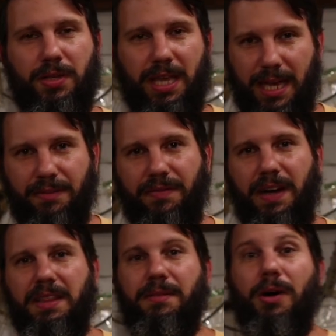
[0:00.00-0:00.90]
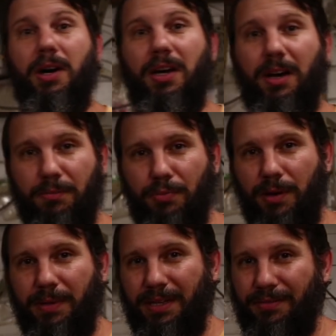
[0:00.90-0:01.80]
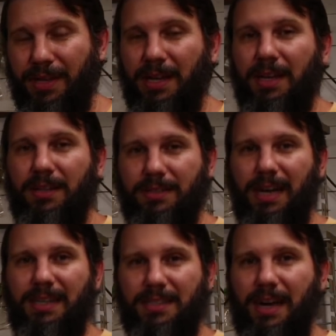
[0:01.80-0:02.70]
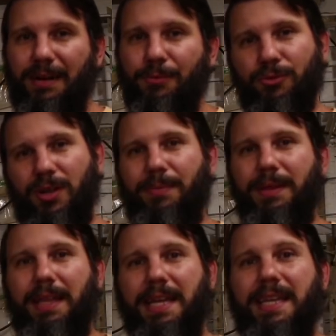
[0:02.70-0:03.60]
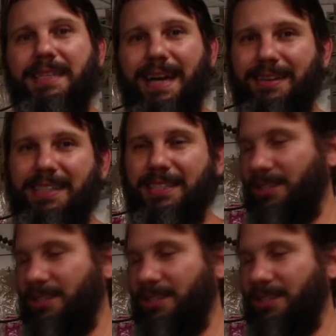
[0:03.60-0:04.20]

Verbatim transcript: you can find them on huntprimitive.com. We'll drop a link down in the